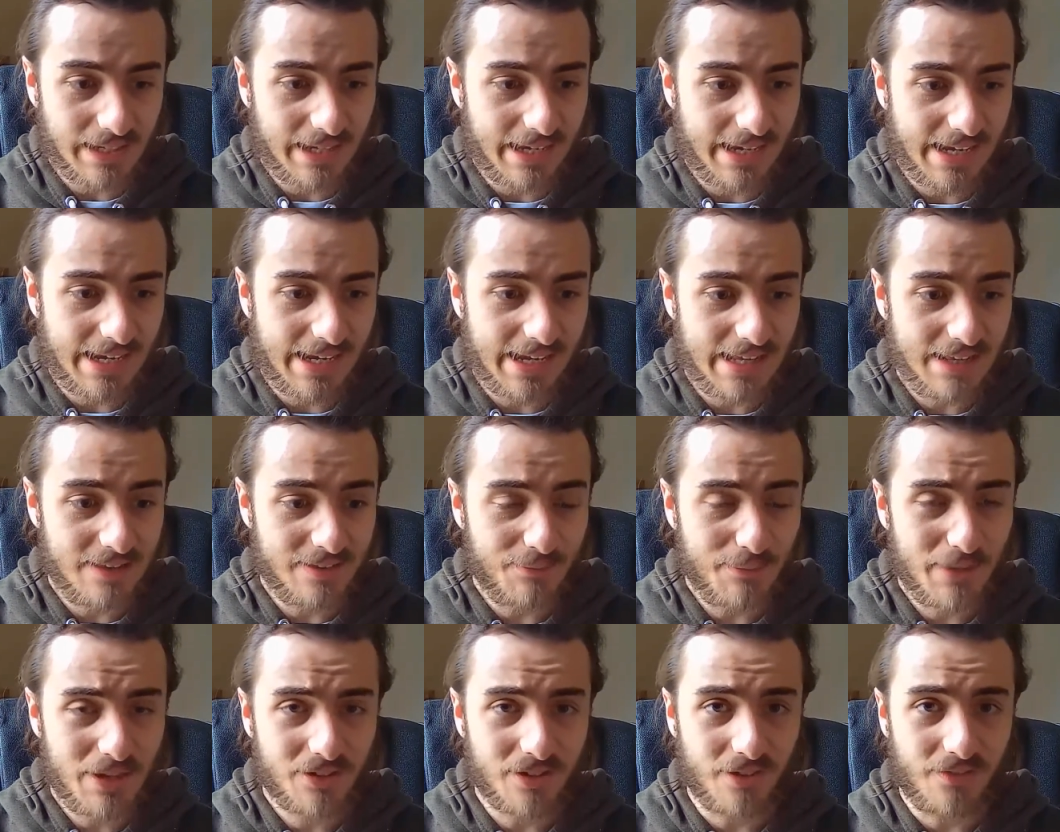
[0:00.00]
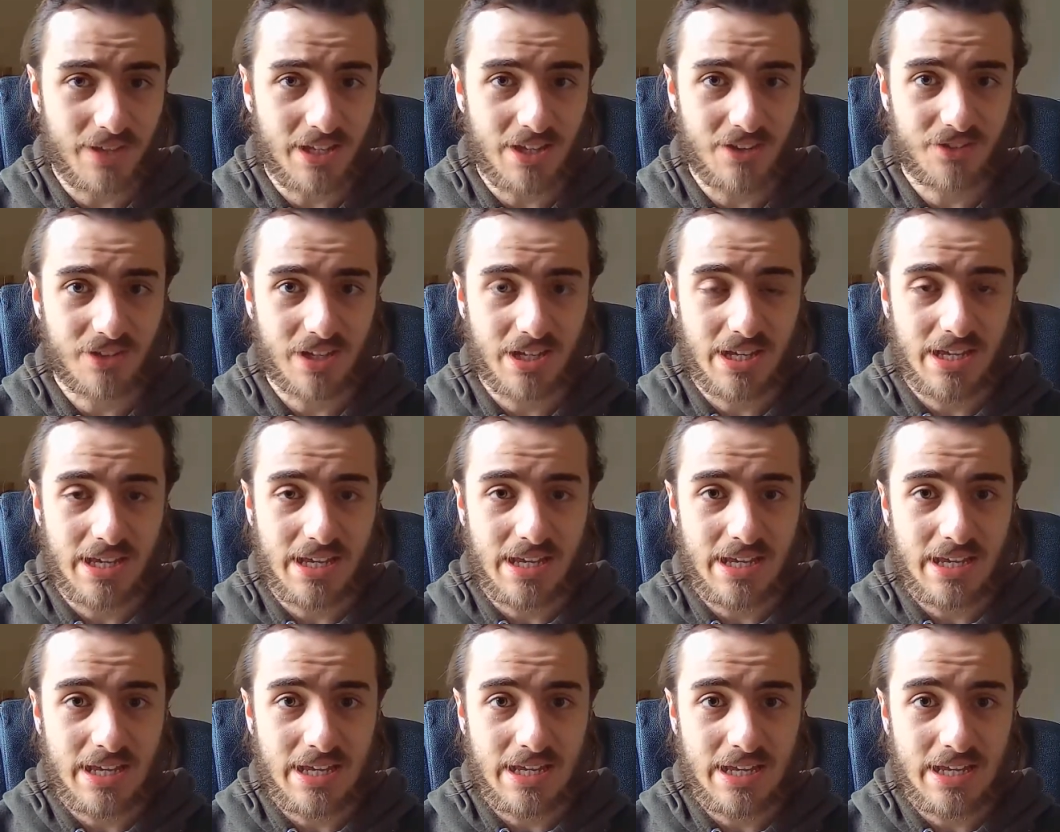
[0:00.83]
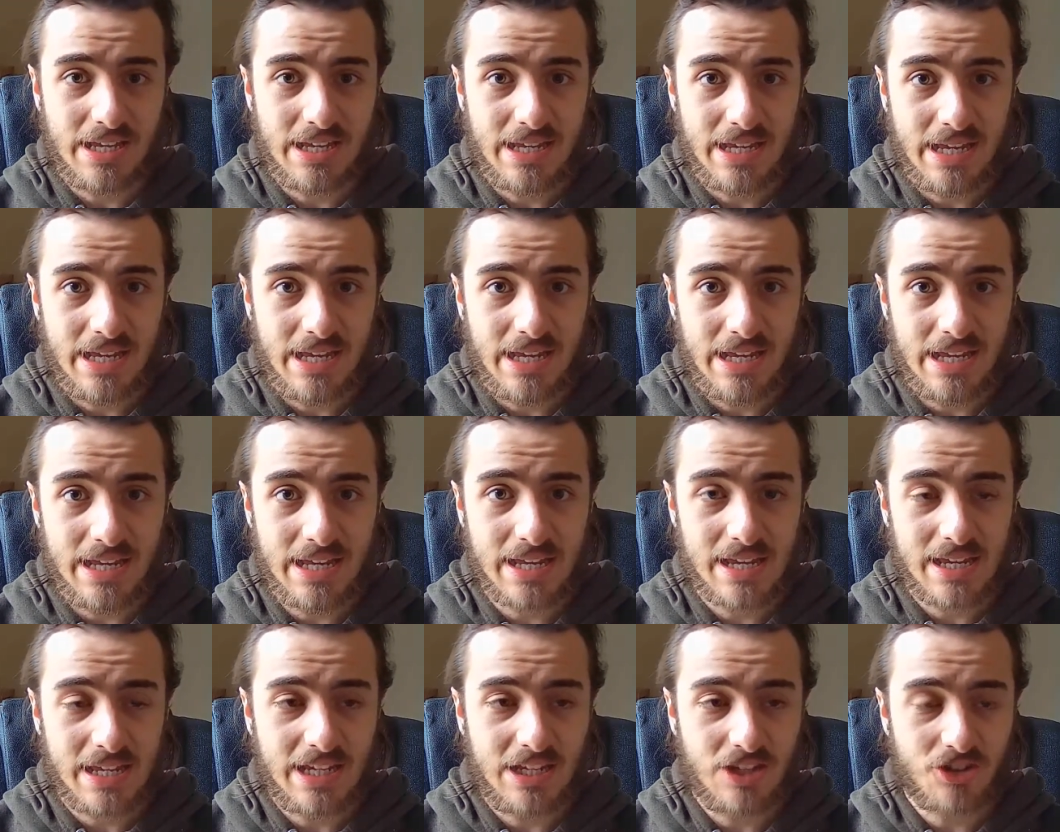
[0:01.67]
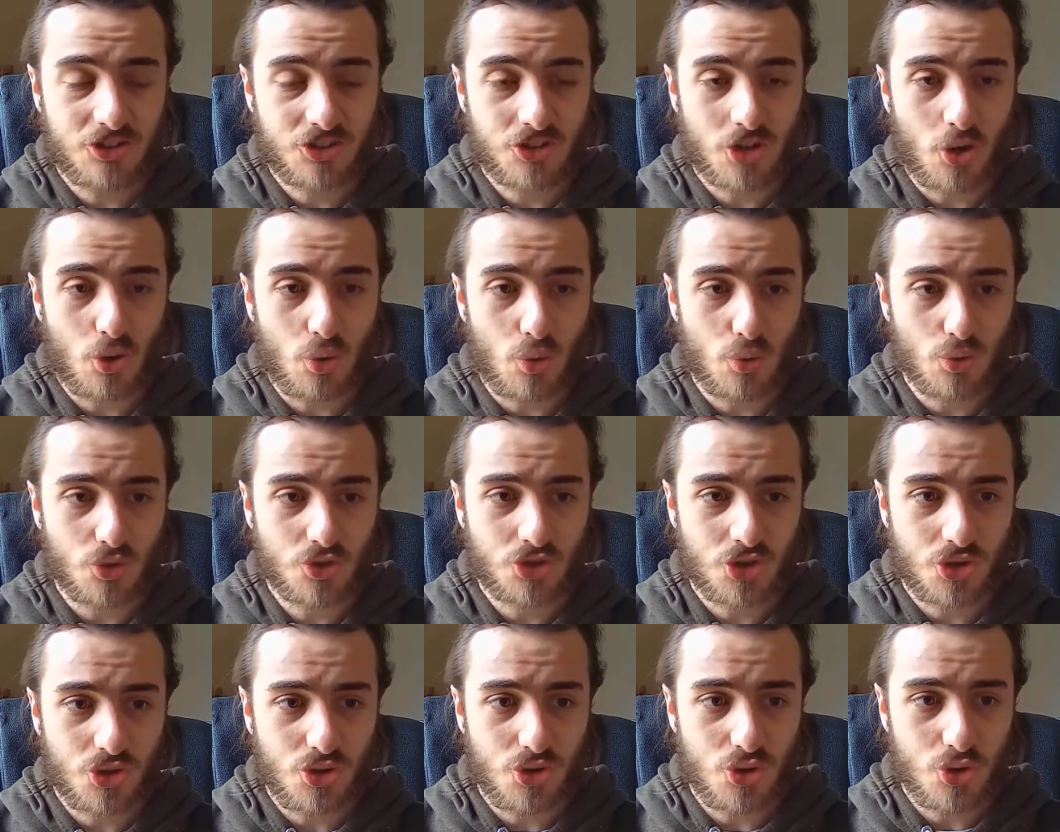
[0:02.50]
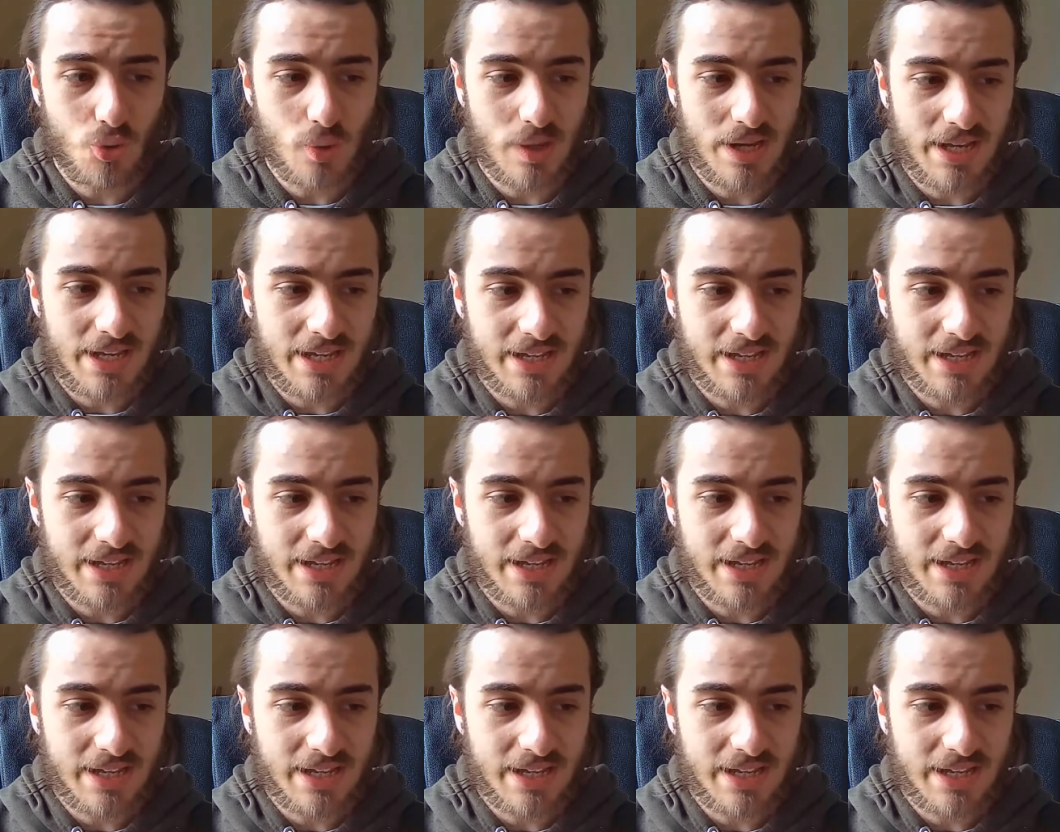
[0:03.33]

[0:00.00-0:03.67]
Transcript: in the midst of this, he's told to